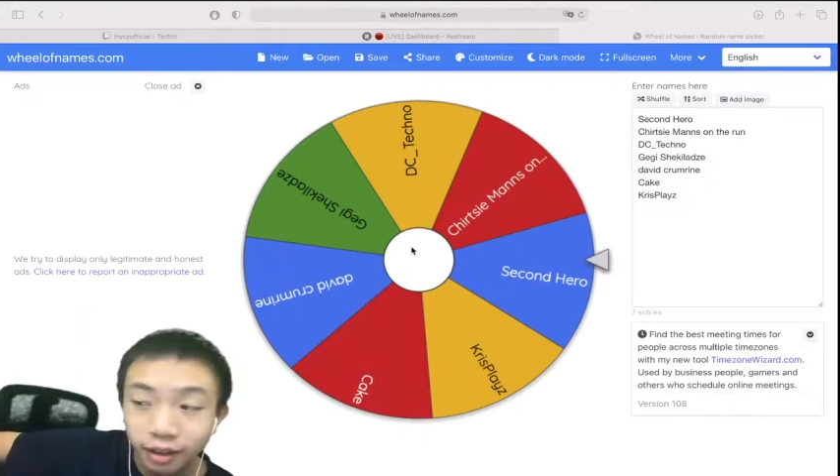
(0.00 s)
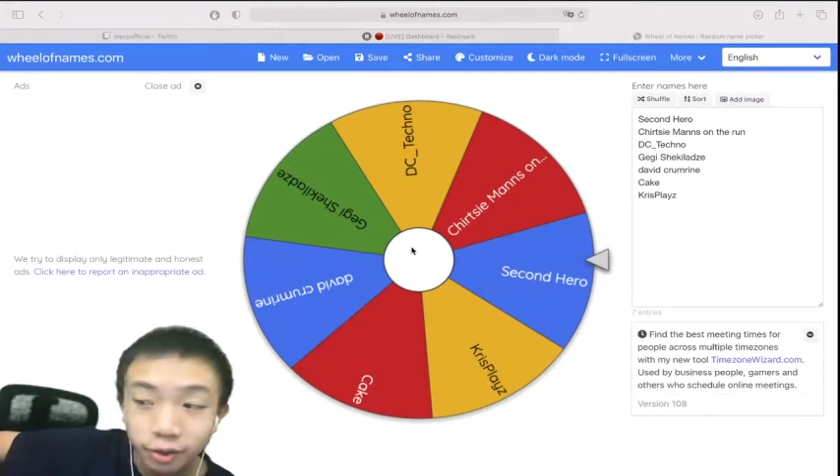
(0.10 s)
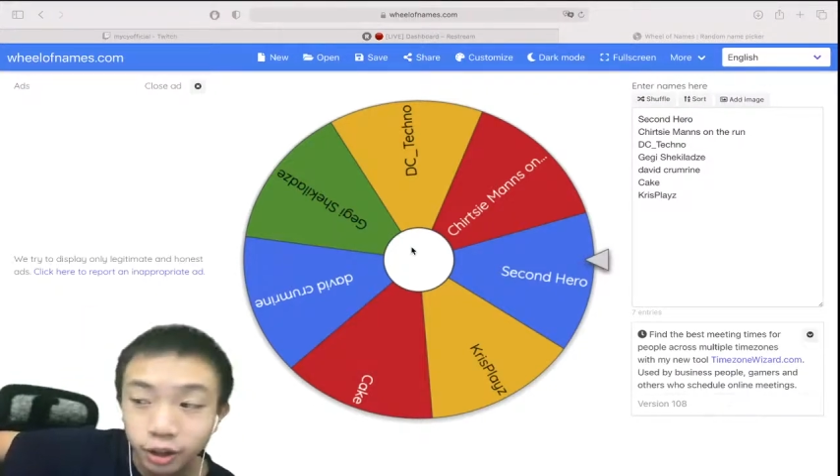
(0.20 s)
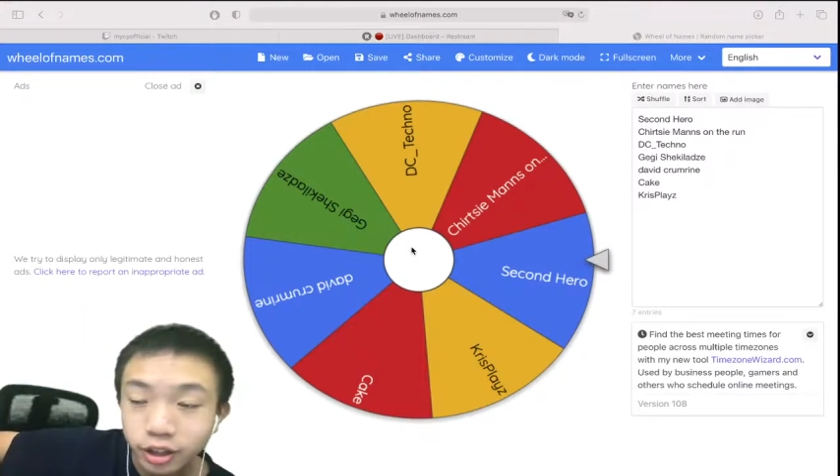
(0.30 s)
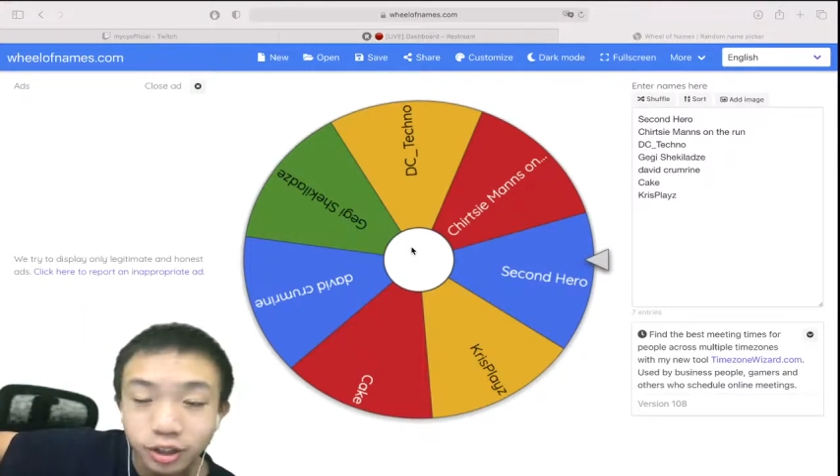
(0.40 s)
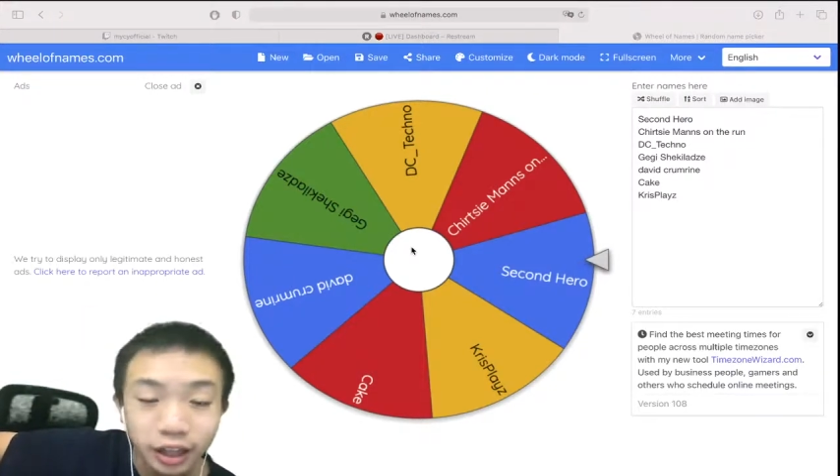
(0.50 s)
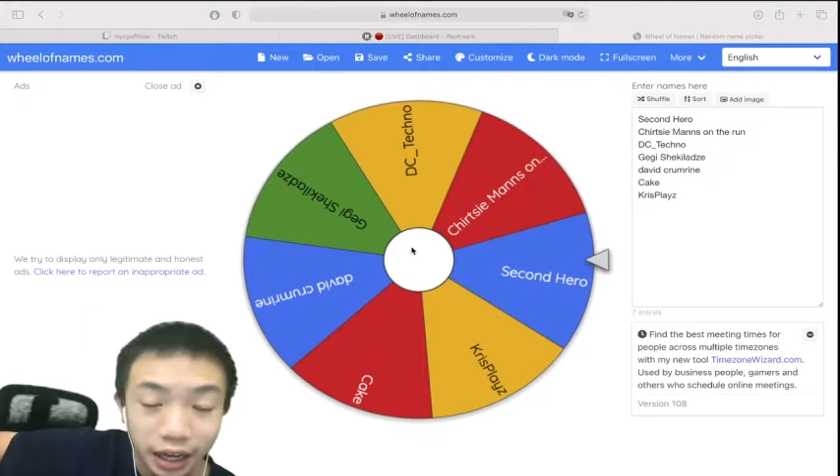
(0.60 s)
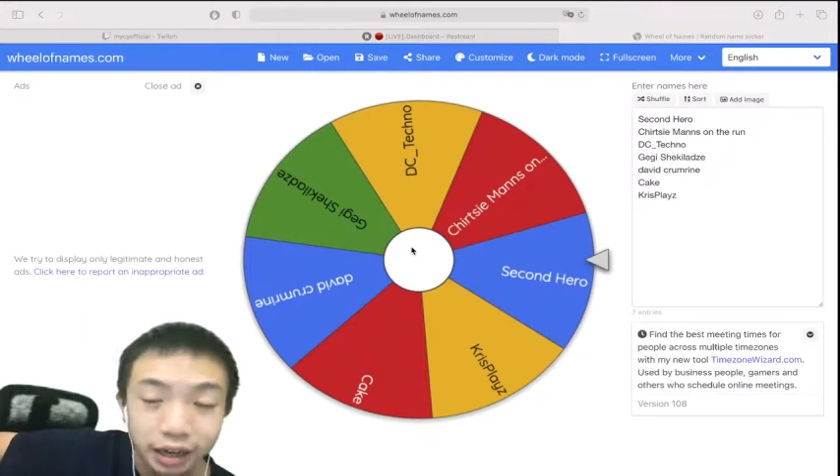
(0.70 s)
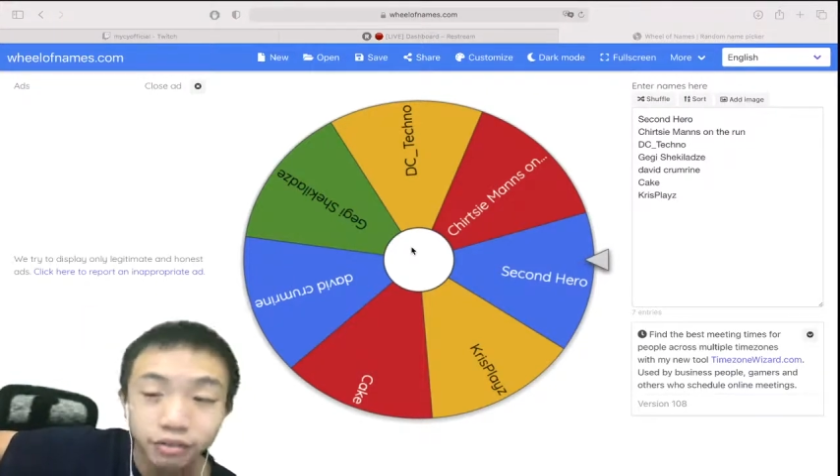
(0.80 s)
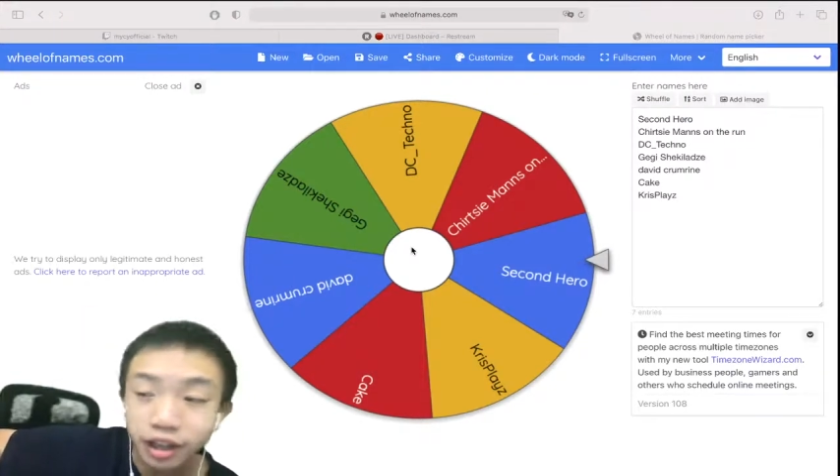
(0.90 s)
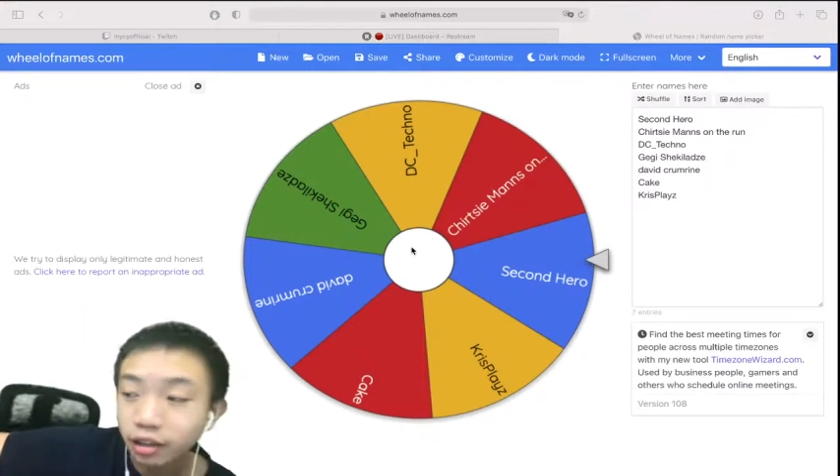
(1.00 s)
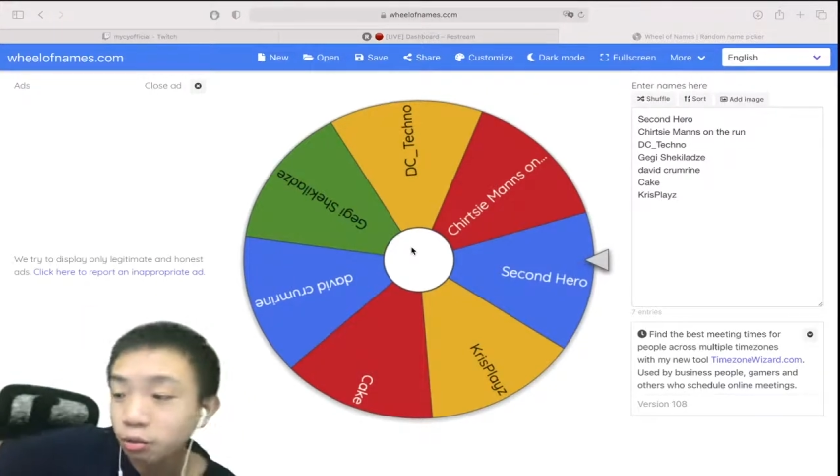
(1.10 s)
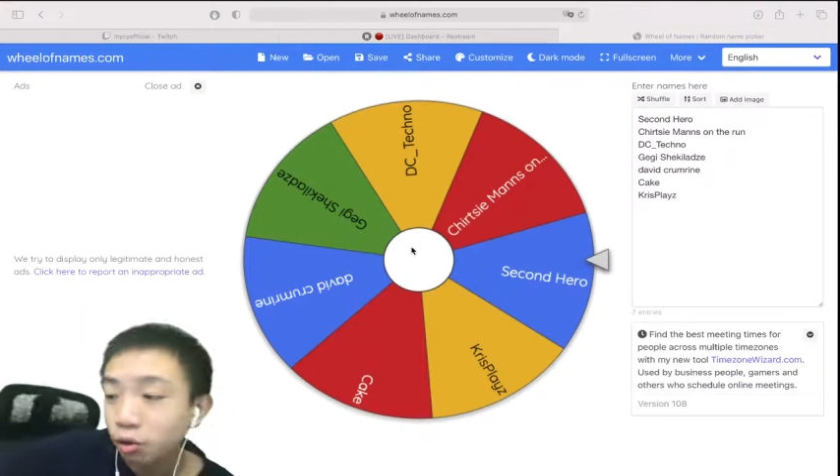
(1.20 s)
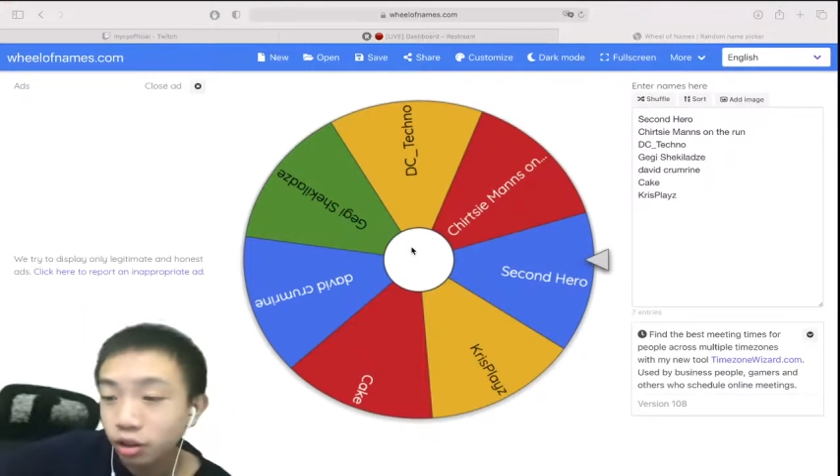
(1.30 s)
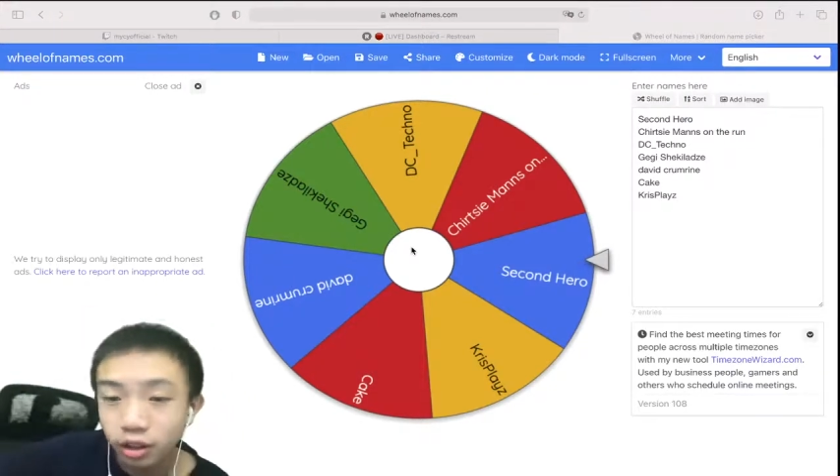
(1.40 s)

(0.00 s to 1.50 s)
we're going to do the AFK award.